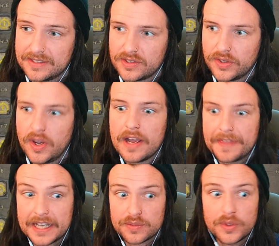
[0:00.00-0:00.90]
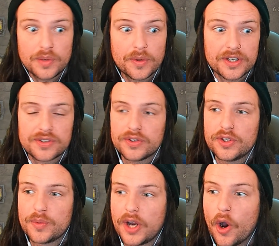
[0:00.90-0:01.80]
So that's what you want to do.
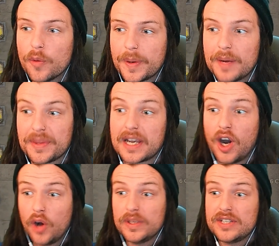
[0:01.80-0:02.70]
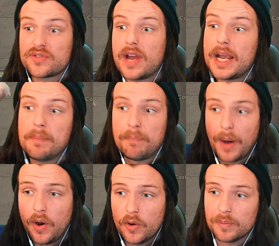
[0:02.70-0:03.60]
You want to open up with like a Holy Strike,
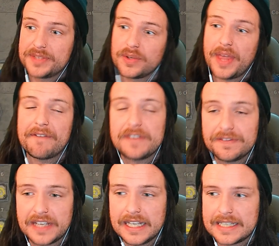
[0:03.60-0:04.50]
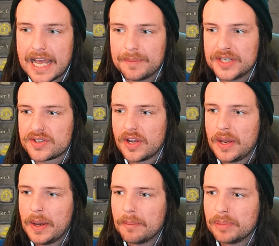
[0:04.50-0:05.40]
boom, deal that 15 damage,
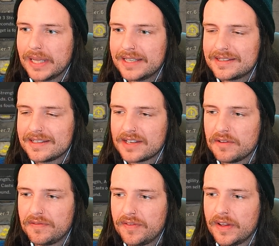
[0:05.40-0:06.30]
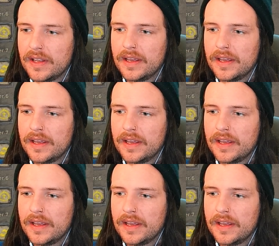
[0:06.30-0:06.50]
bless yourself